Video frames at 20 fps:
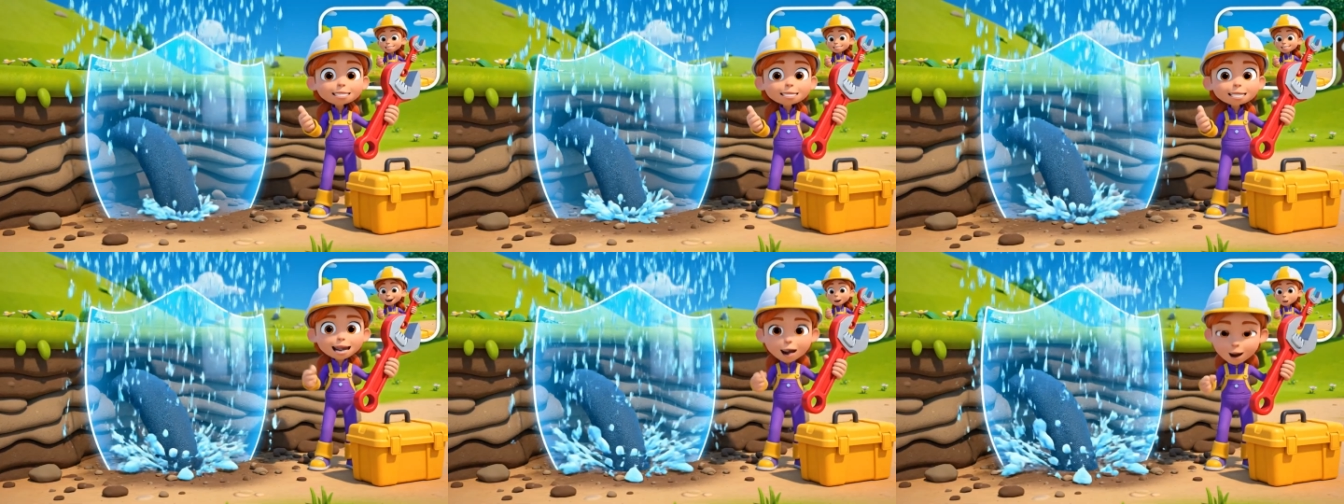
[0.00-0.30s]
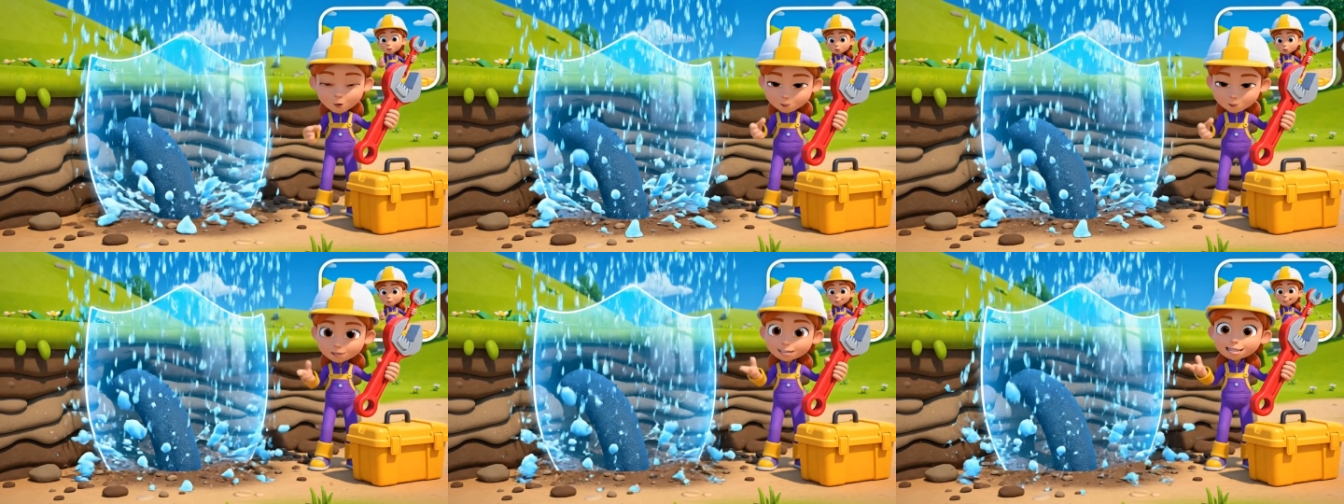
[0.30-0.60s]
the
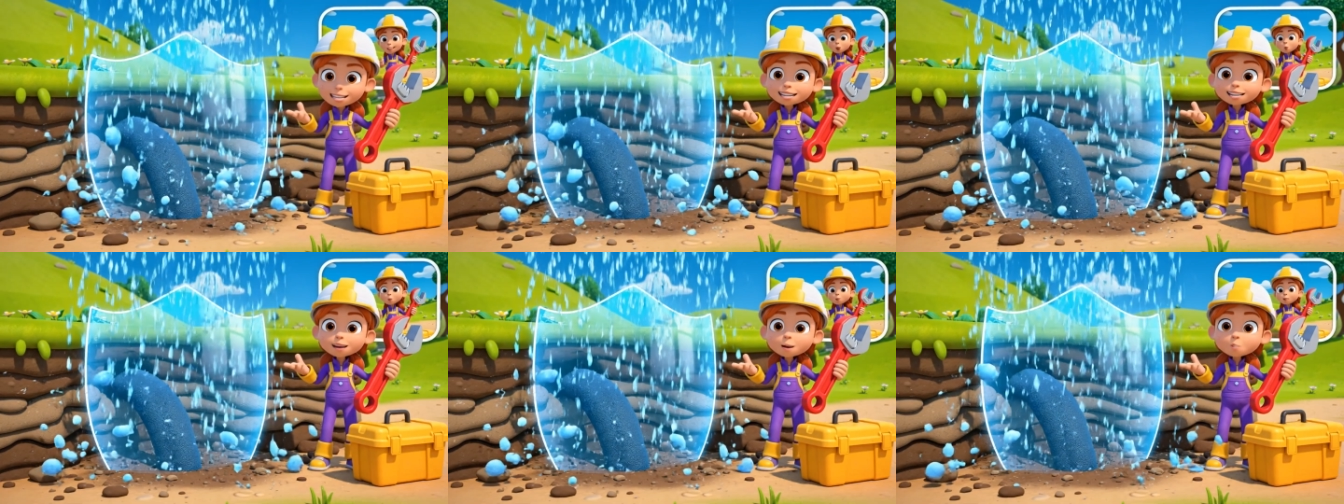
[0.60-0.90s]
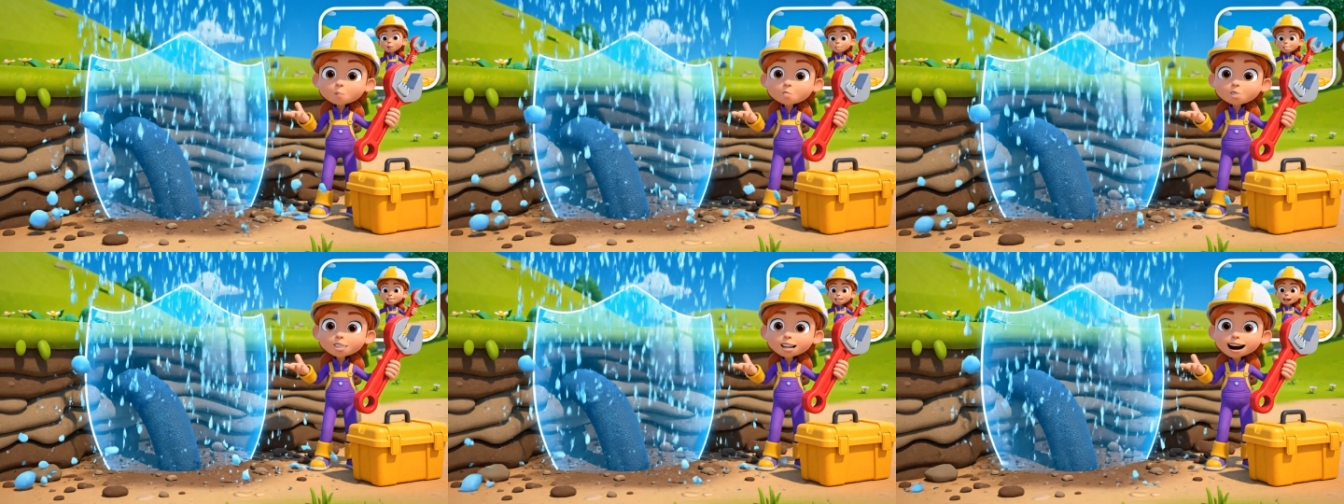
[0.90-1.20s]
cable deep
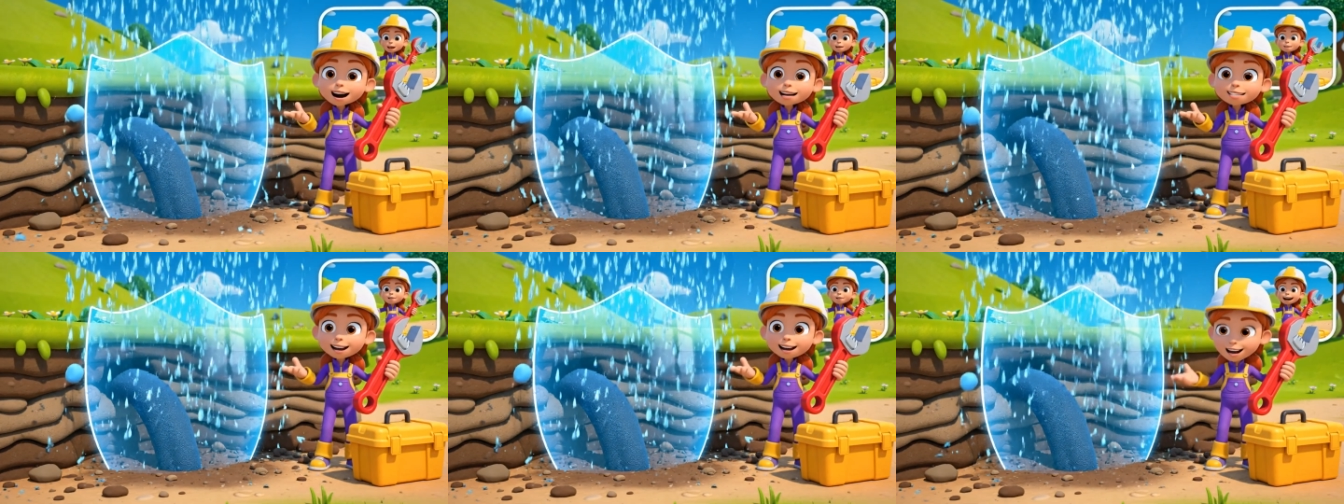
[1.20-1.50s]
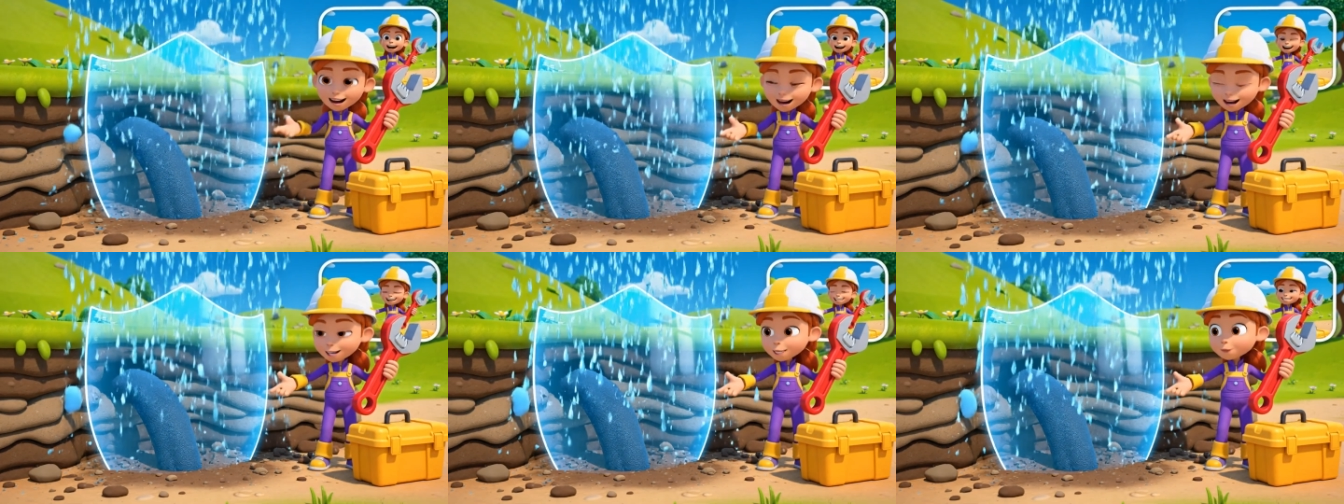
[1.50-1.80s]
and
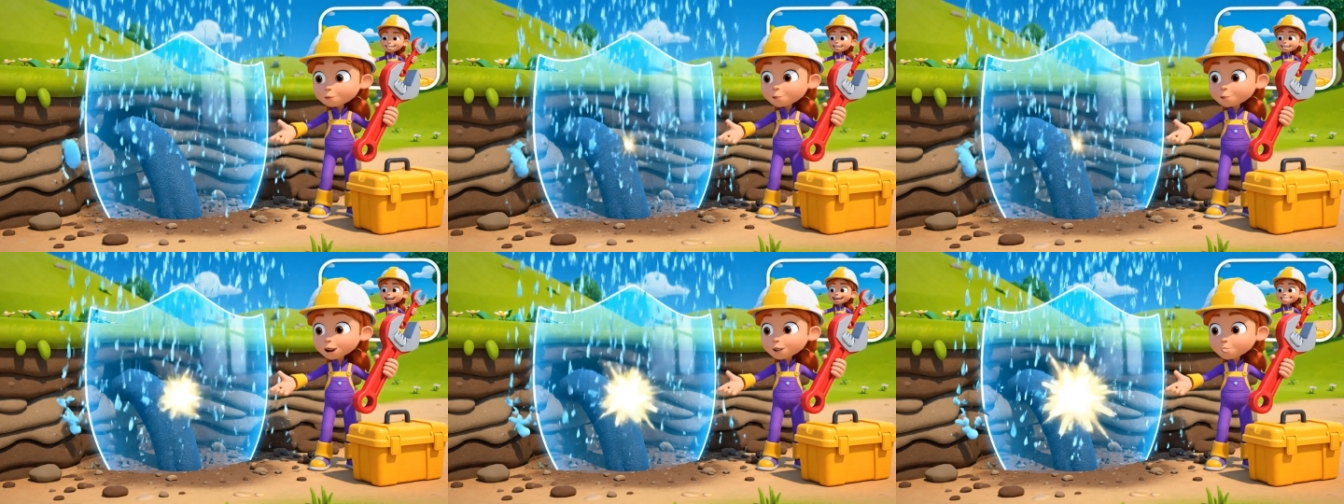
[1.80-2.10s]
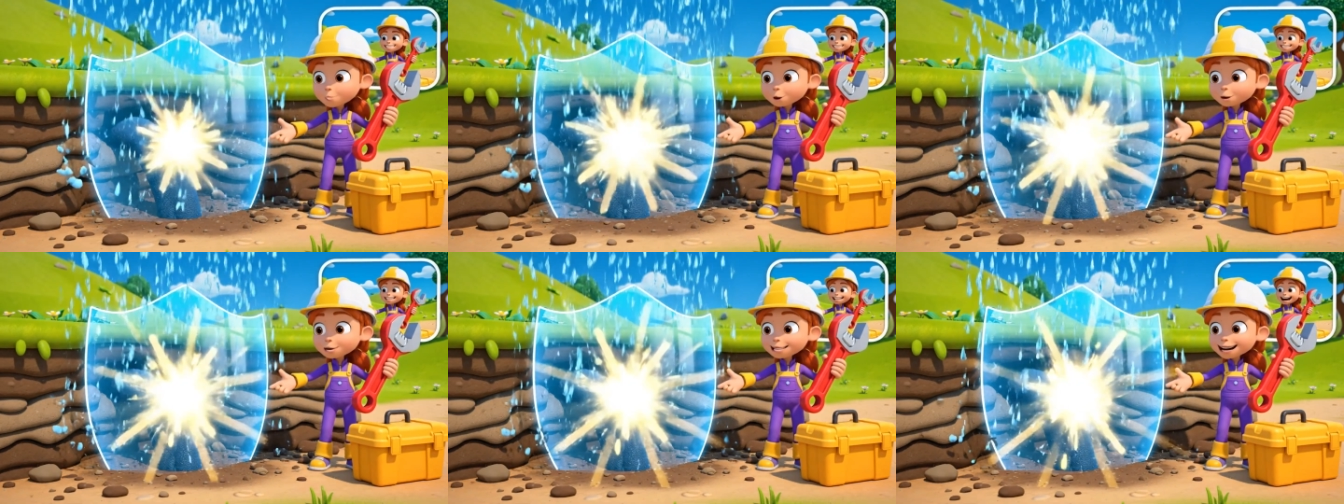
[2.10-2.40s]
covered it to keep
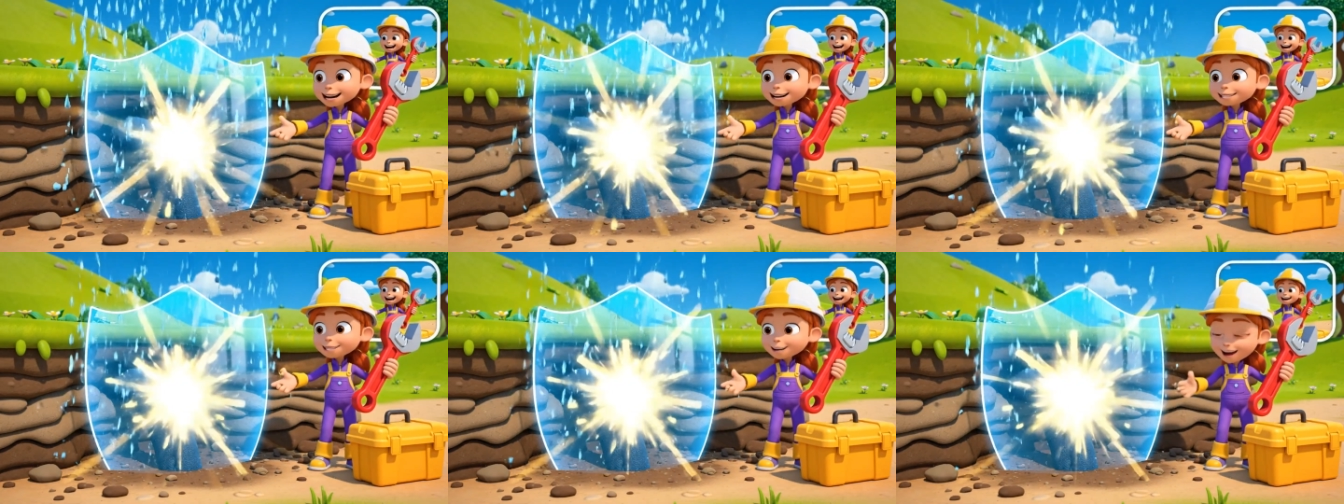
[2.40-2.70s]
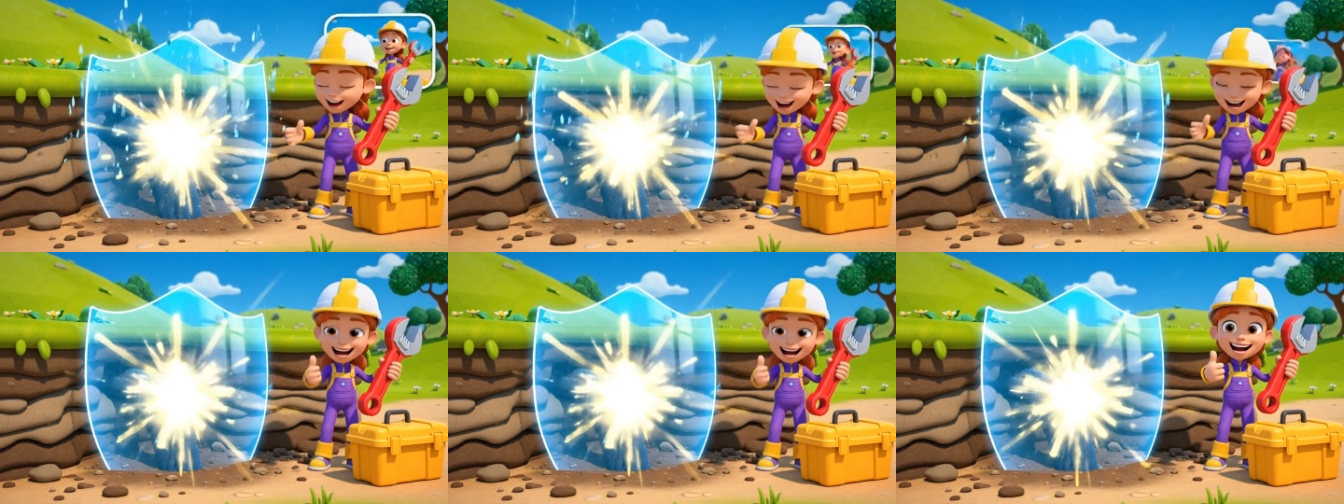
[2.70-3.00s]
it safe
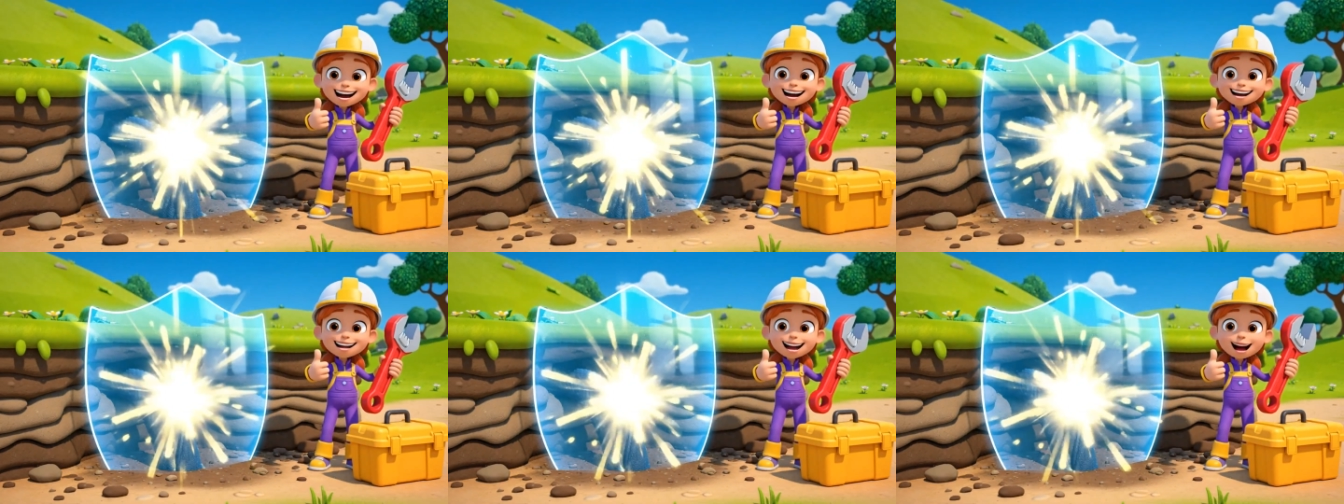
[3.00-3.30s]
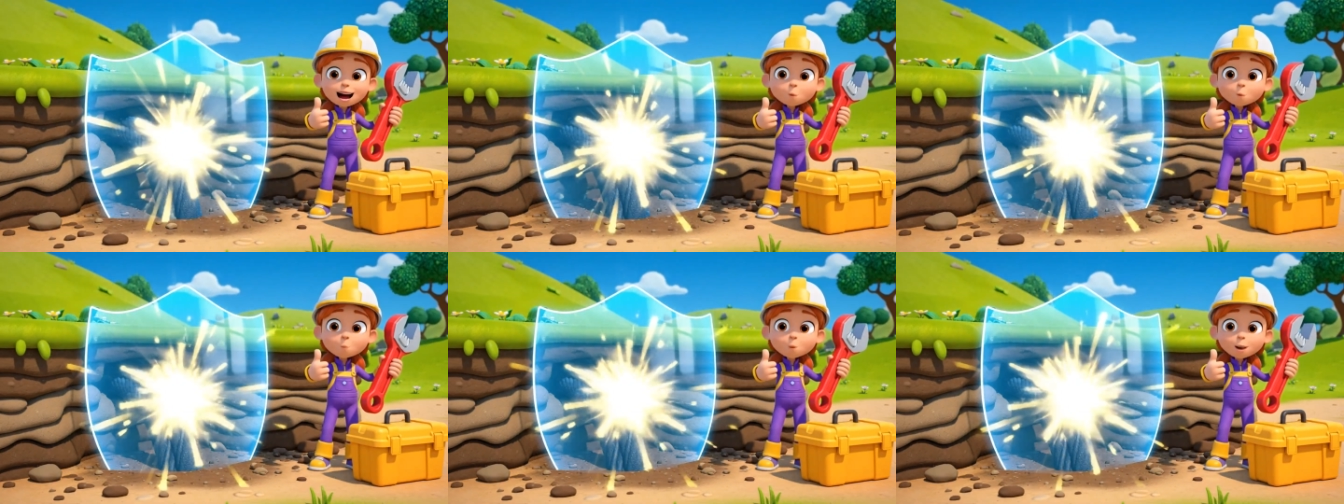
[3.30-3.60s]
from rain
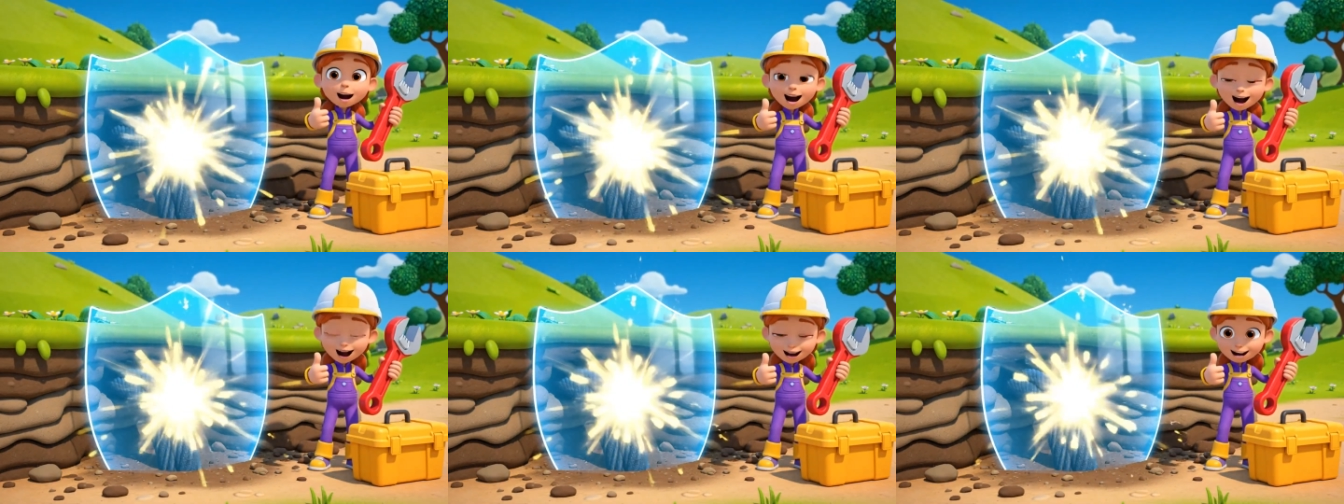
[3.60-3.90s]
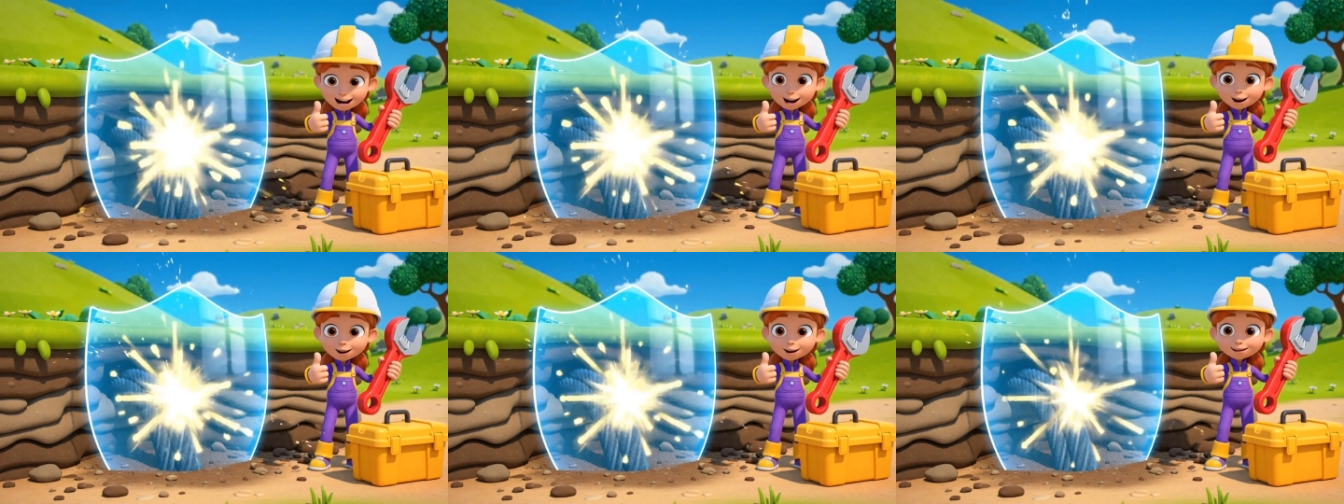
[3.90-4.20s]
and, and
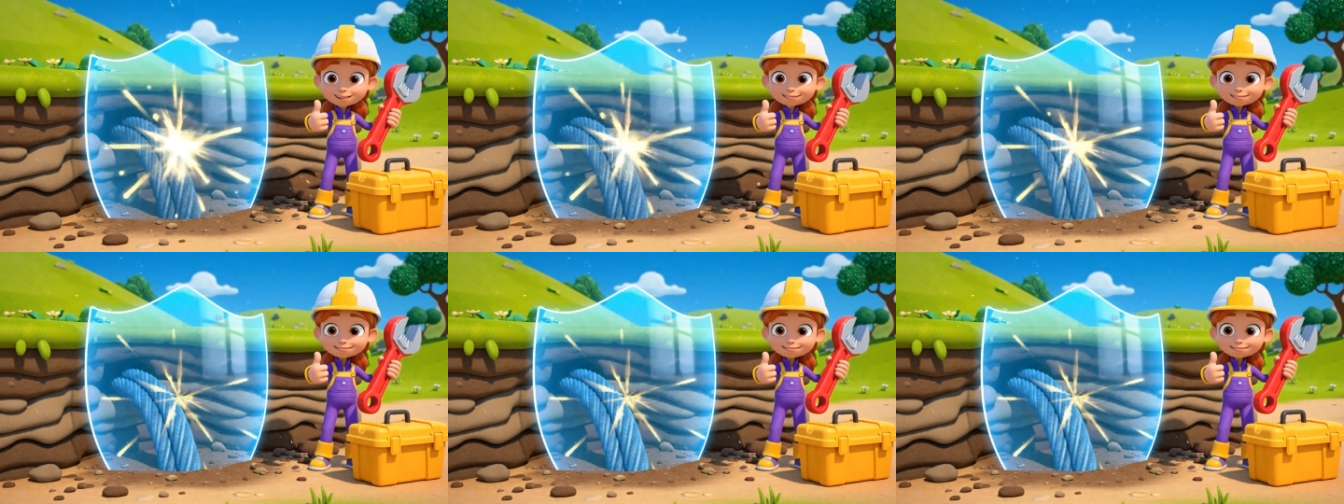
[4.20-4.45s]
weather.